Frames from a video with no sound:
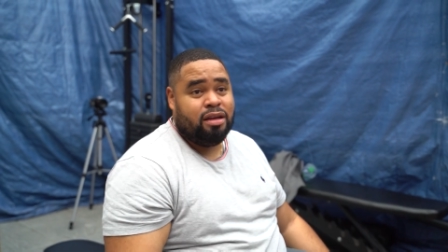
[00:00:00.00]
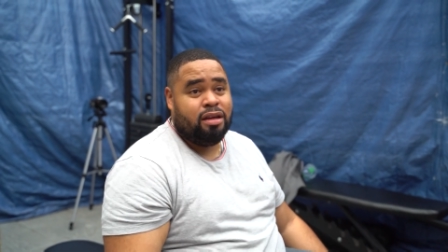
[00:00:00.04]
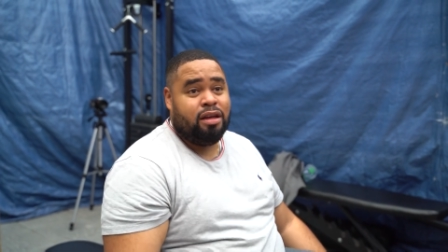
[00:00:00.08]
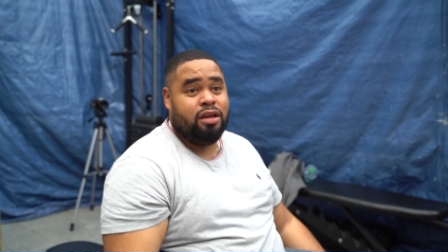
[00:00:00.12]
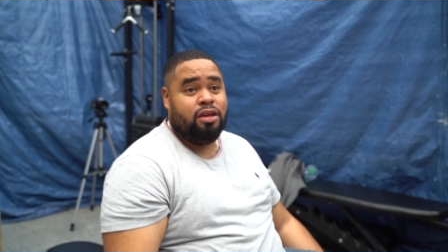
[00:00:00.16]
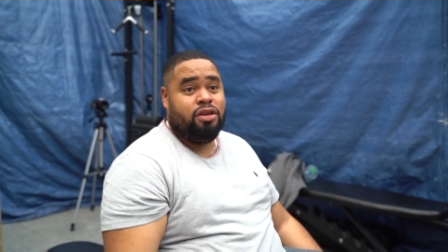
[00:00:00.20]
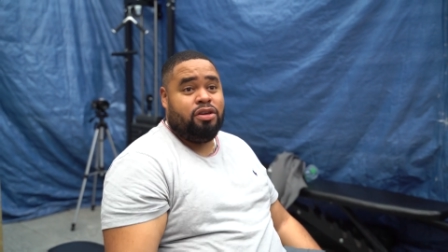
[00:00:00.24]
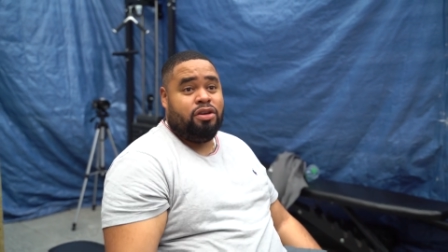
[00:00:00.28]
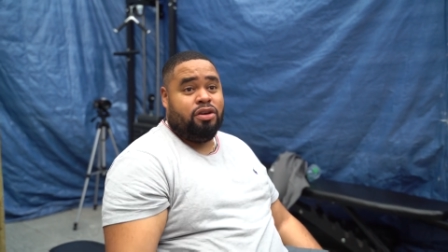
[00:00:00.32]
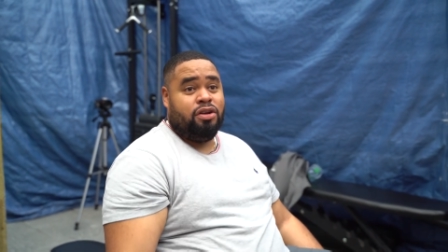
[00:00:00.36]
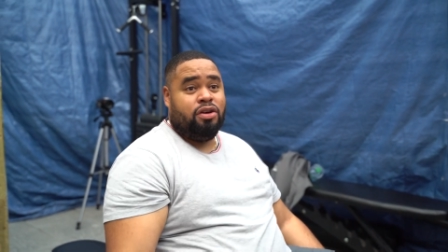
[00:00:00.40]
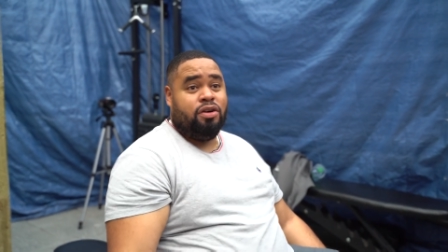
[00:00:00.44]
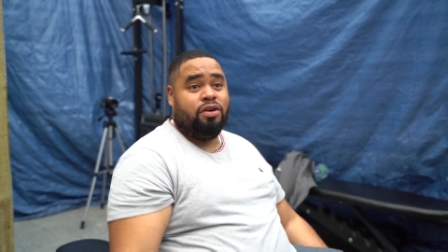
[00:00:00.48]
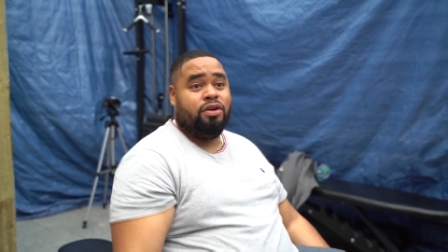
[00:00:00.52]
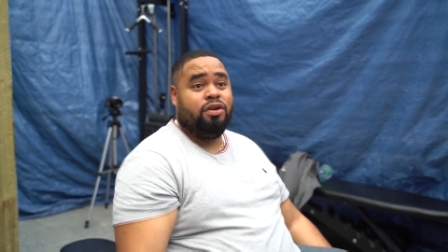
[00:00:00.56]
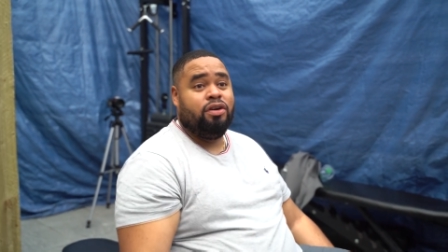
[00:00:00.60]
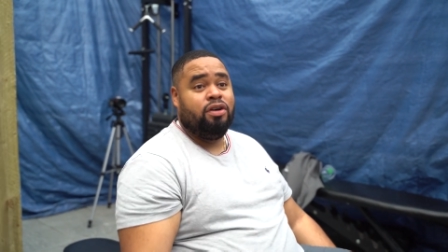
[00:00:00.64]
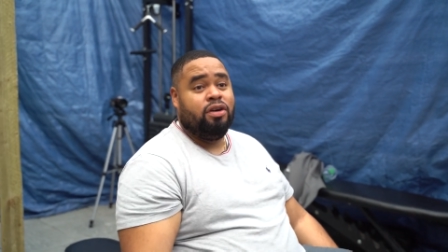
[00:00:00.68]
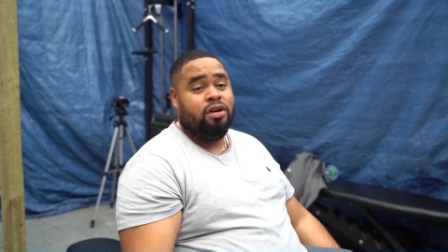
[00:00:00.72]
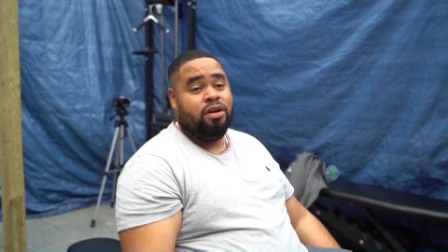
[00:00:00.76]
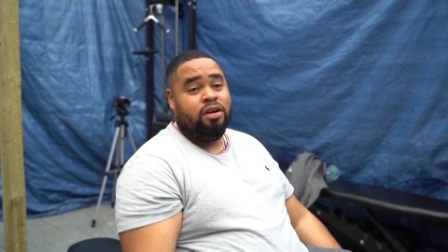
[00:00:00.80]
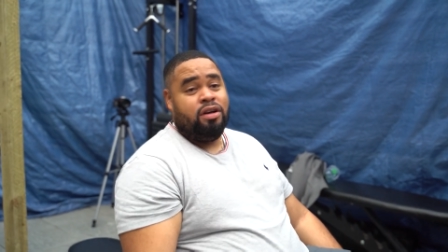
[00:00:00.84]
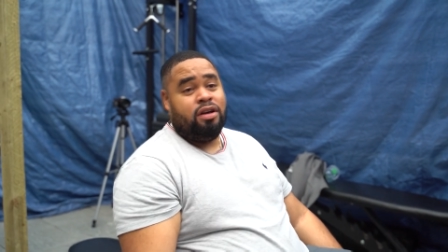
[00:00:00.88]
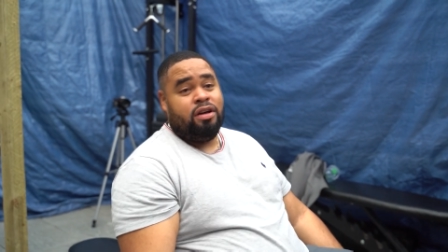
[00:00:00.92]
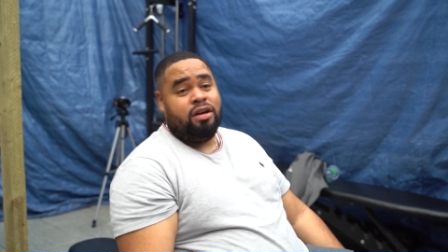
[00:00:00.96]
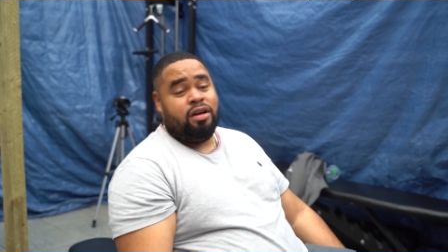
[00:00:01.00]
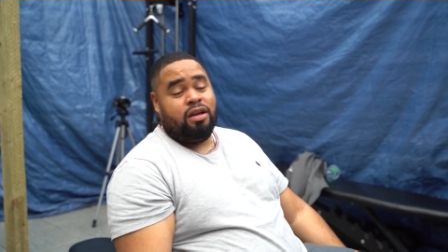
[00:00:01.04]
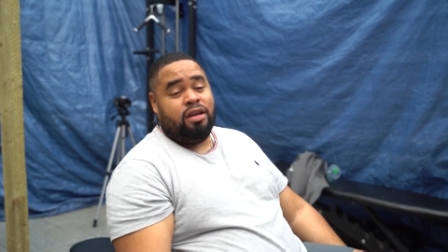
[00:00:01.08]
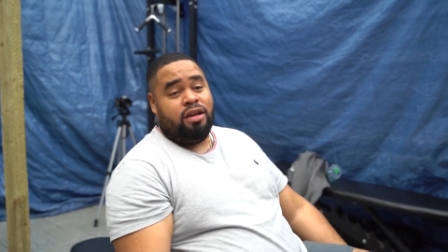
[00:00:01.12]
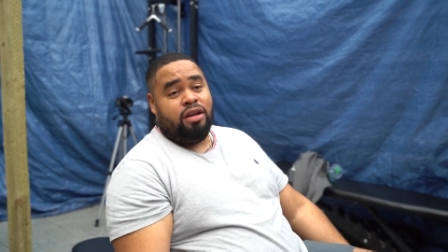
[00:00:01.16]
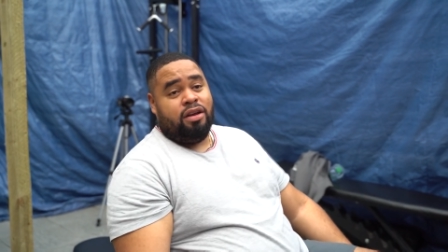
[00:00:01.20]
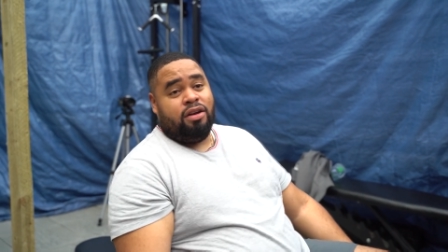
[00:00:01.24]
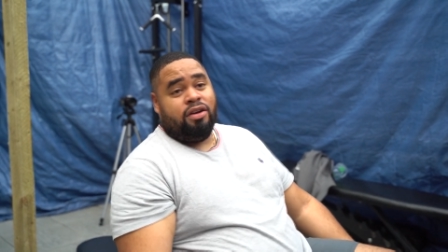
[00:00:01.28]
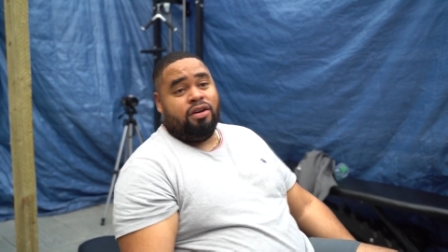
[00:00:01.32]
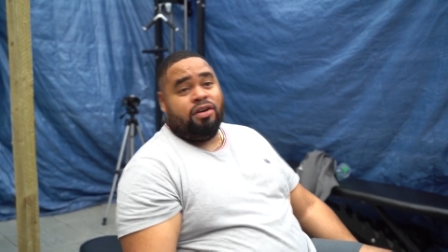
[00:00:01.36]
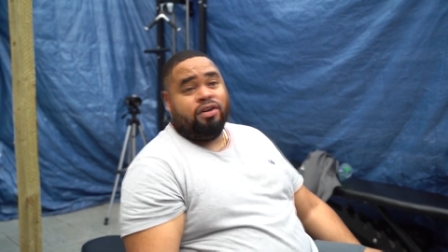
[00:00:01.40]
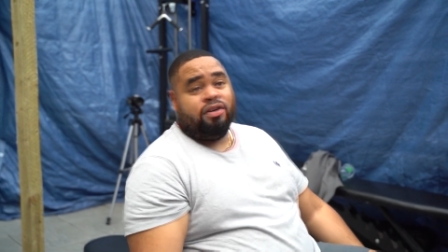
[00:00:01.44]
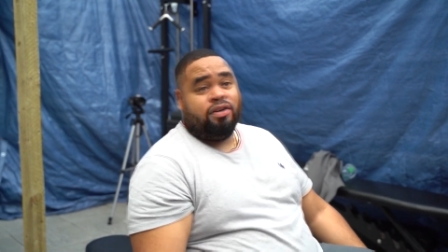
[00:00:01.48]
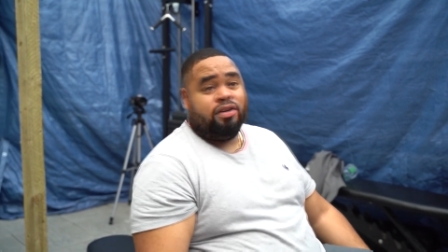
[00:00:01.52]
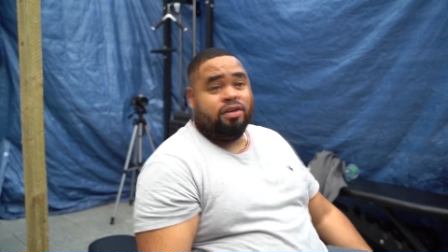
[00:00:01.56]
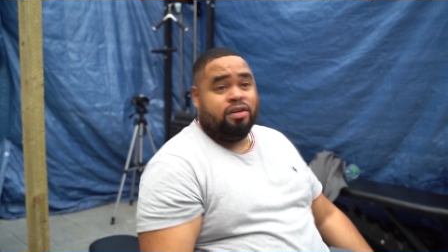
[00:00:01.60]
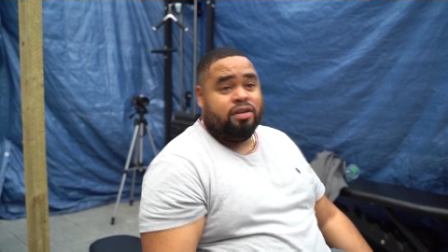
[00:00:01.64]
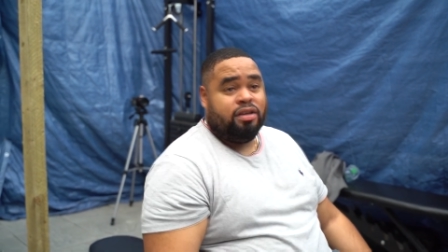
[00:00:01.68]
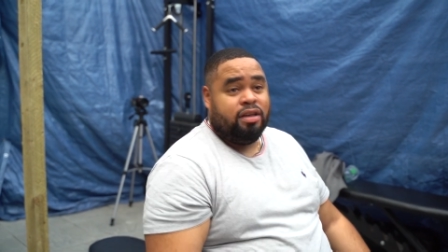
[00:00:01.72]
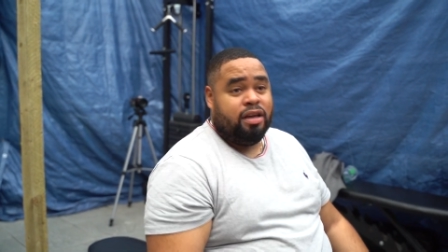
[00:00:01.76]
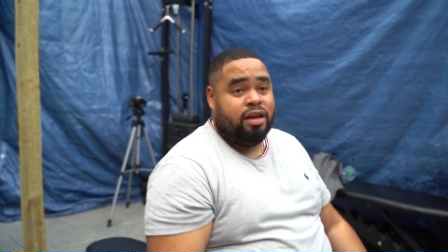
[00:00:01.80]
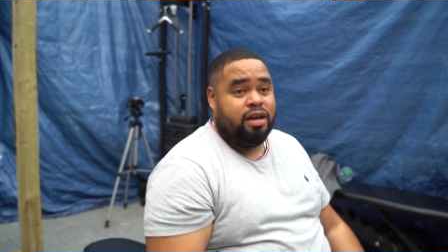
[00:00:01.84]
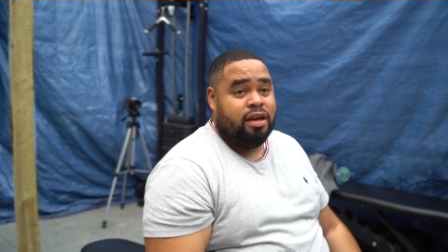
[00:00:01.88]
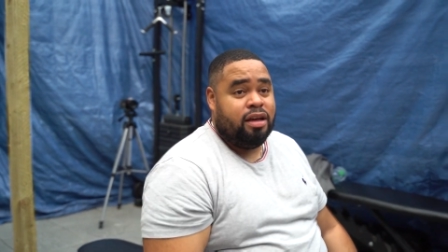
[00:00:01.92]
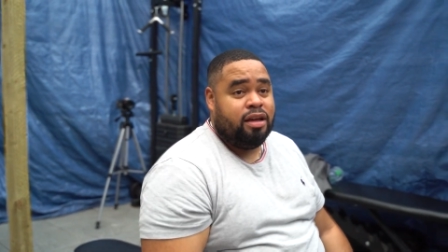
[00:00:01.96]
Yeah. you know. Yeah. yeah. You know.
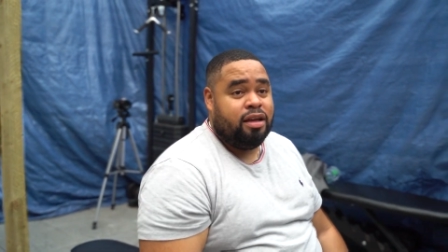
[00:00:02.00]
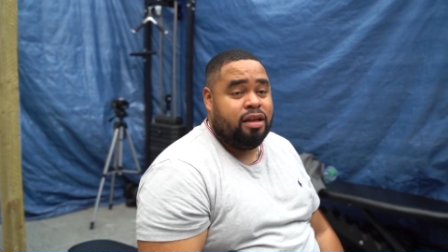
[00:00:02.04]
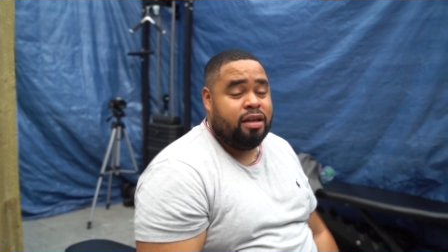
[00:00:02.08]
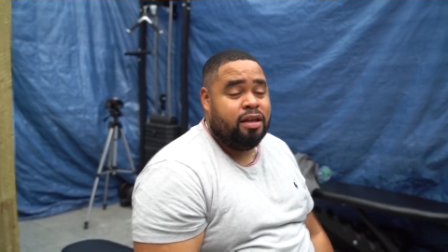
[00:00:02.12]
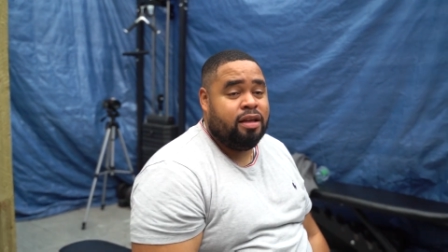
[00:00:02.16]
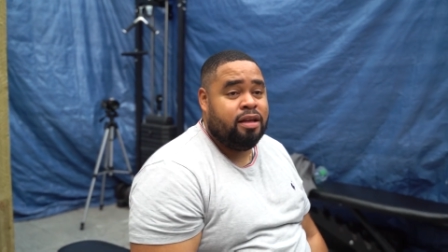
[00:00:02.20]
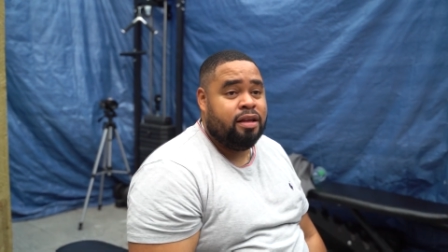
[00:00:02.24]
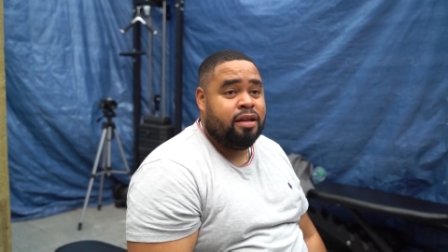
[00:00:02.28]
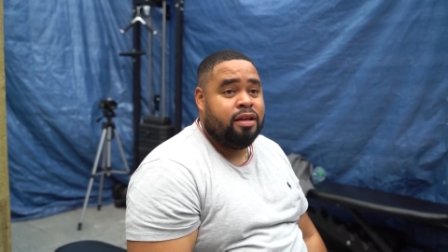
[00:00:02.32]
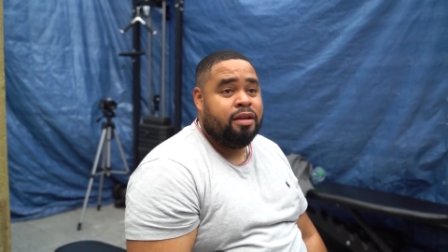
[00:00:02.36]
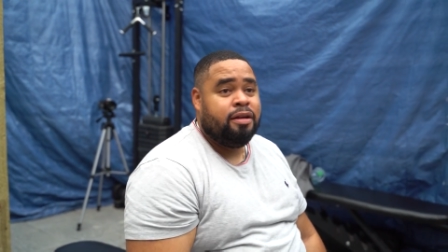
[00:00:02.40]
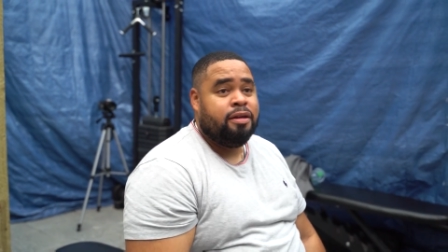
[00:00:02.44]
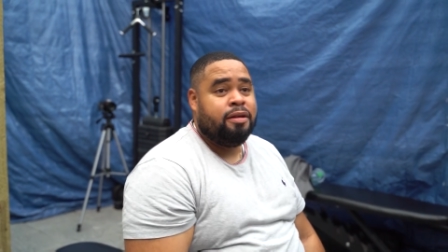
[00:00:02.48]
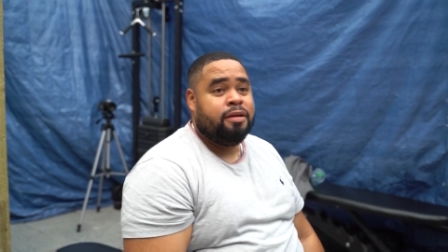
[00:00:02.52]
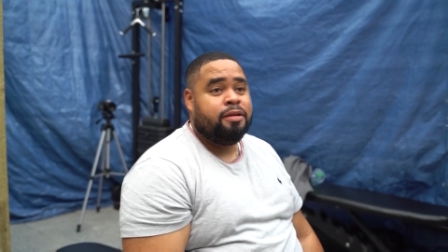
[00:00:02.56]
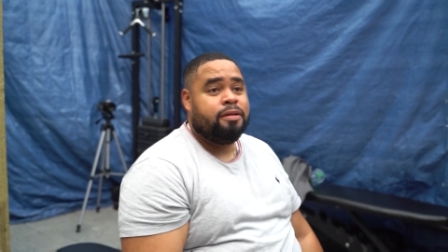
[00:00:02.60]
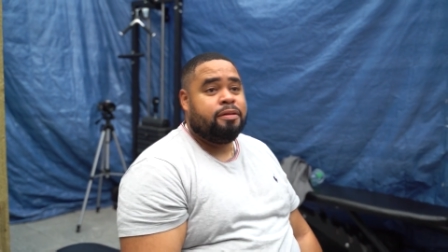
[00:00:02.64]
Yeah. Yeah. I always, always think to